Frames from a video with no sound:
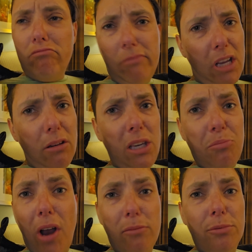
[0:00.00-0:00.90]
you know, he
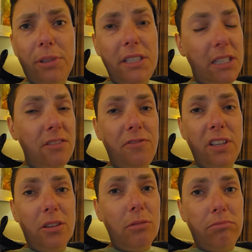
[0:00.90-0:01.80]
probably didn't
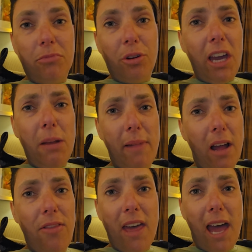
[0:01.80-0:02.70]
feel great
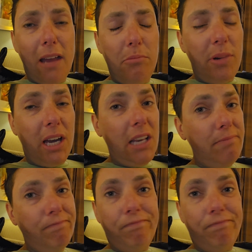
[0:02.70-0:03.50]
about that, but,